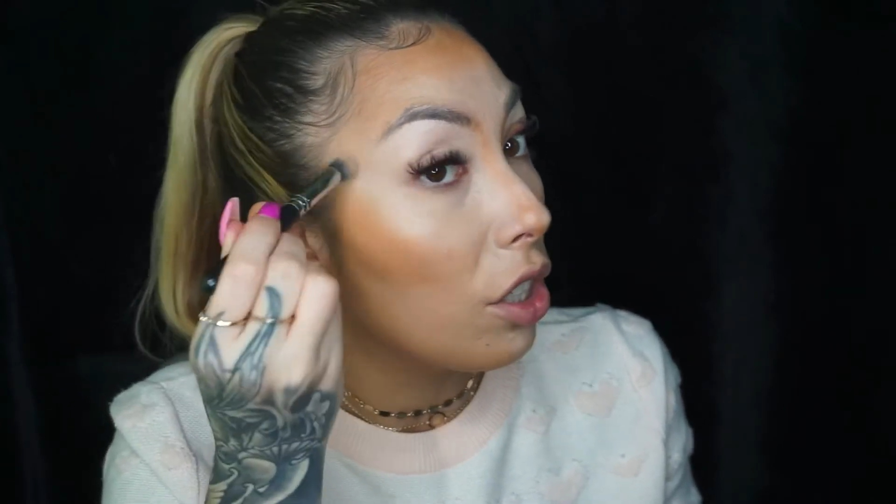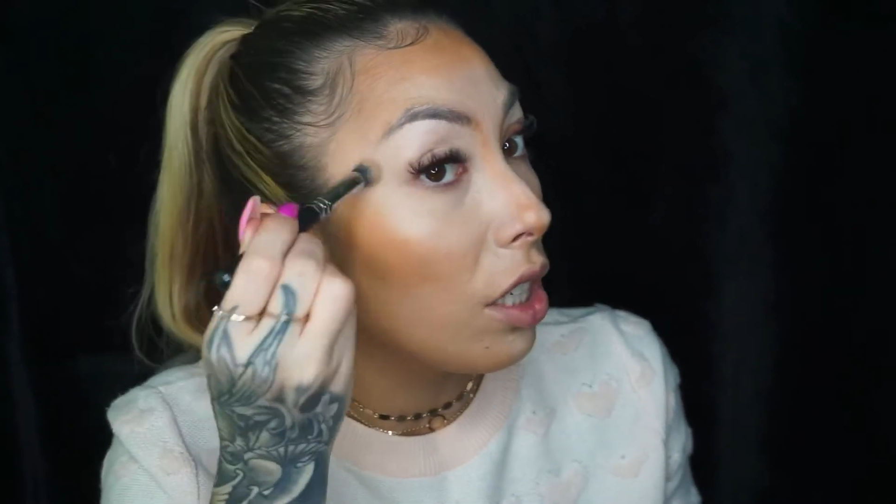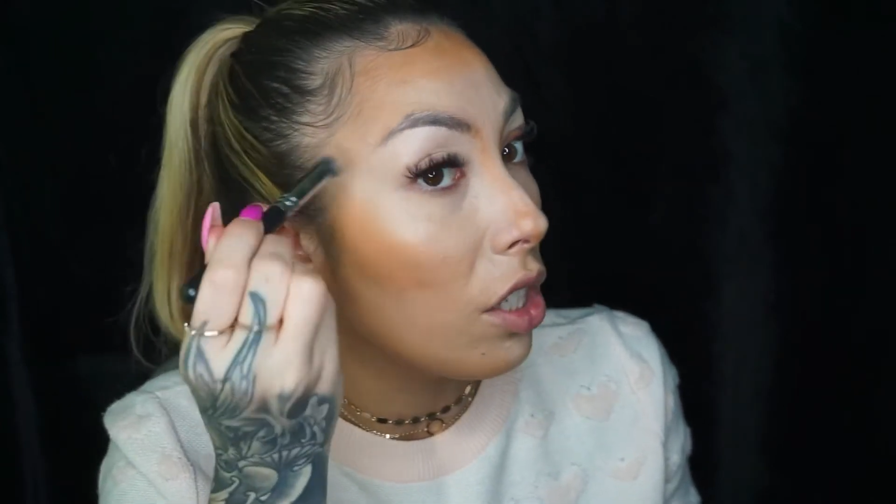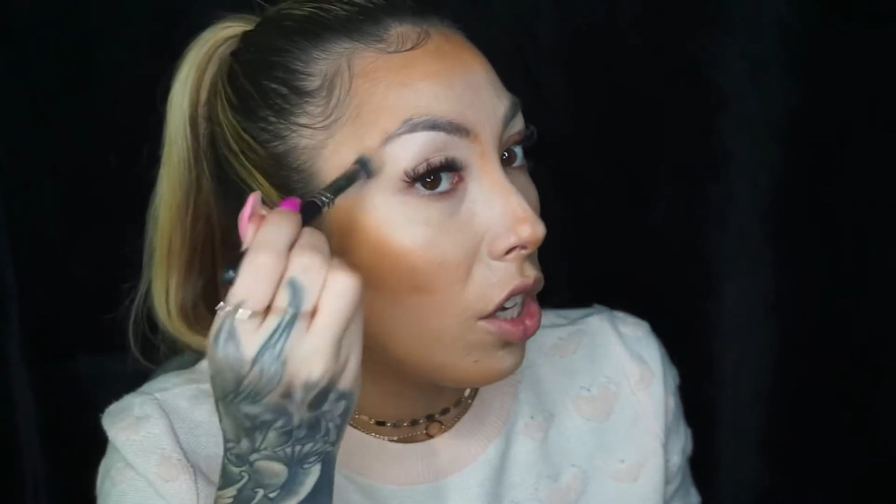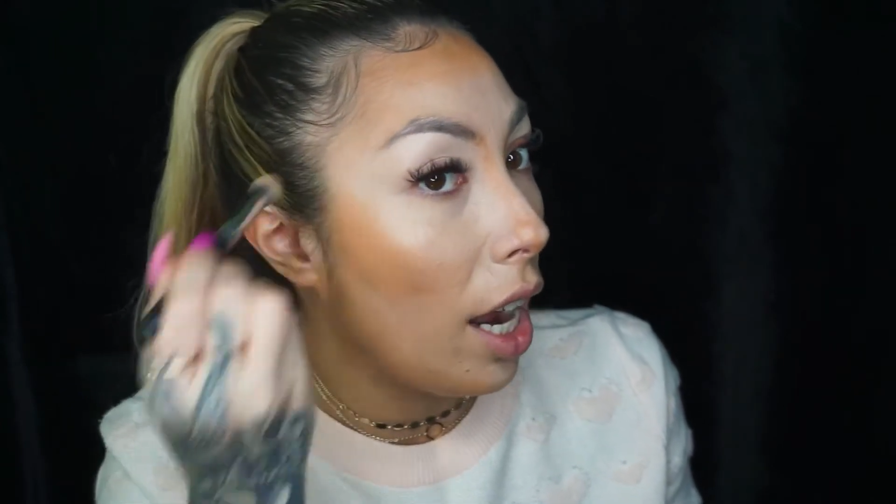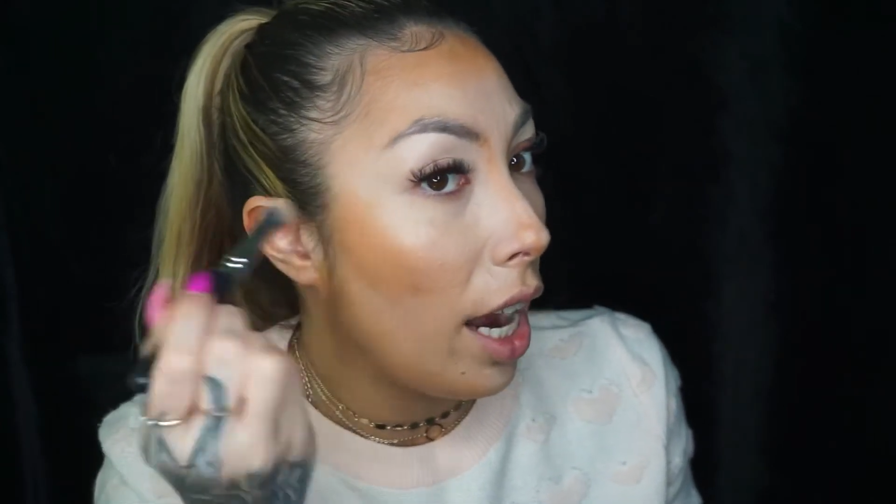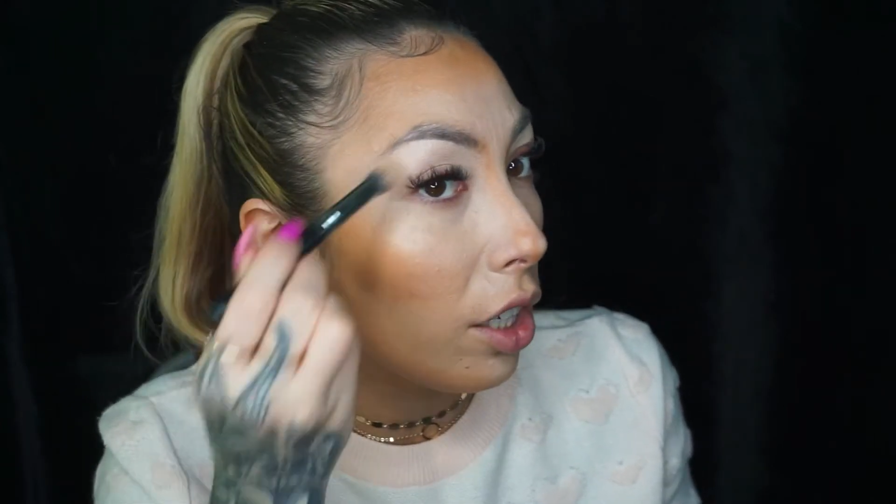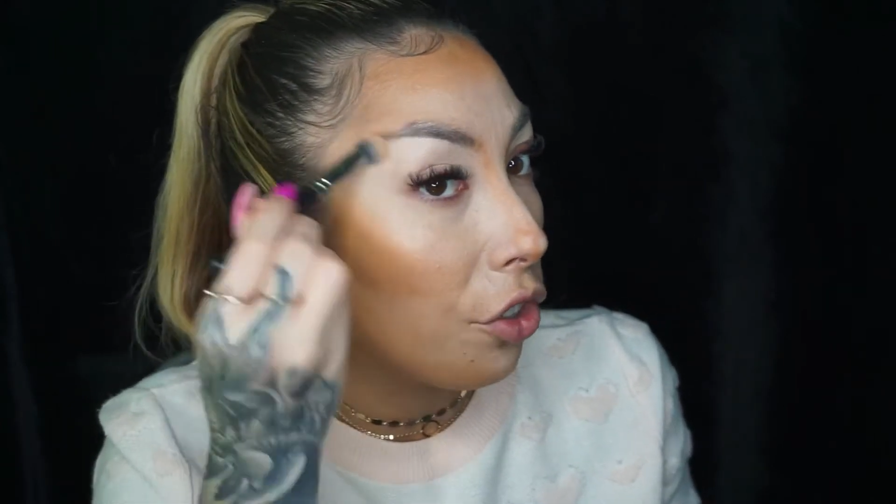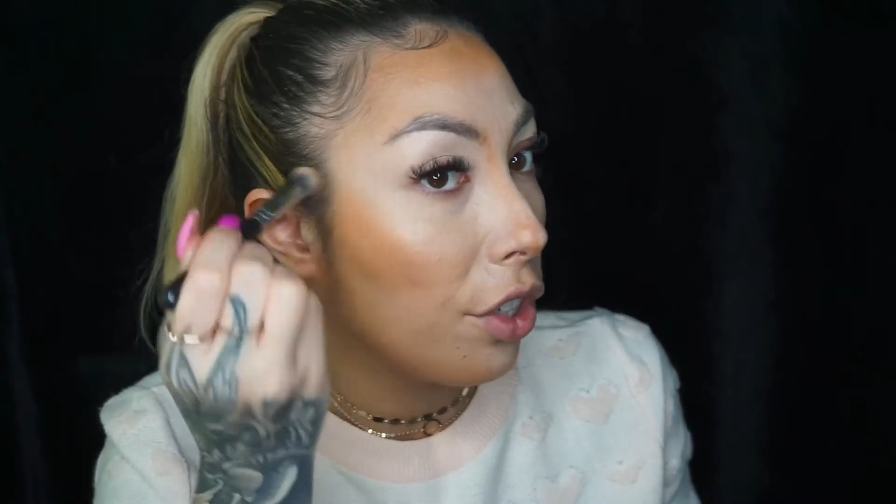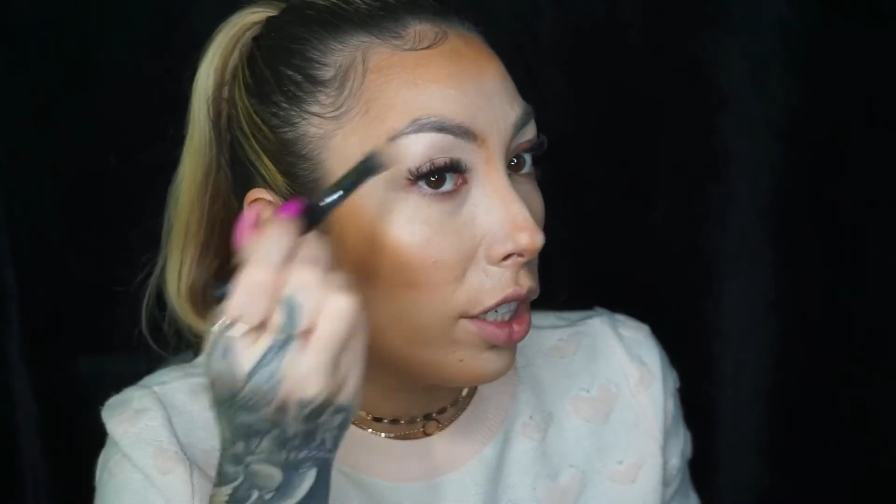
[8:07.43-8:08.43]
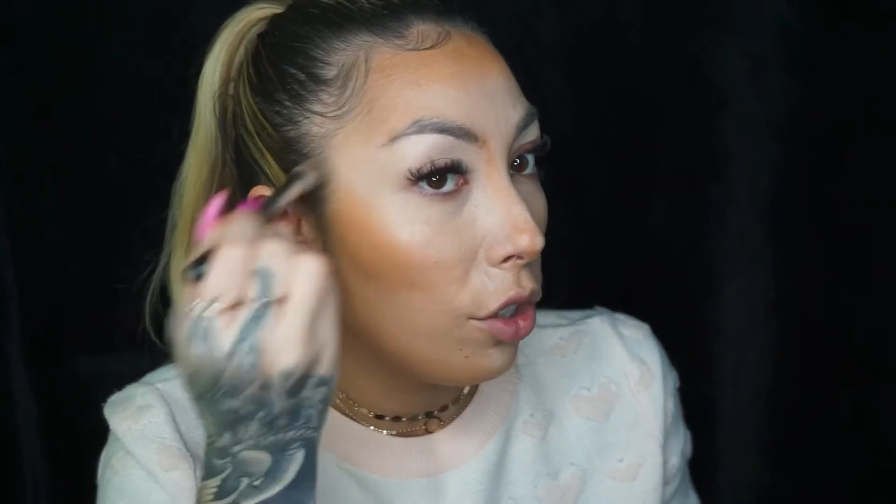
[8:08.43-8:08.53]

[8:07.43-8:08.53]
since I actually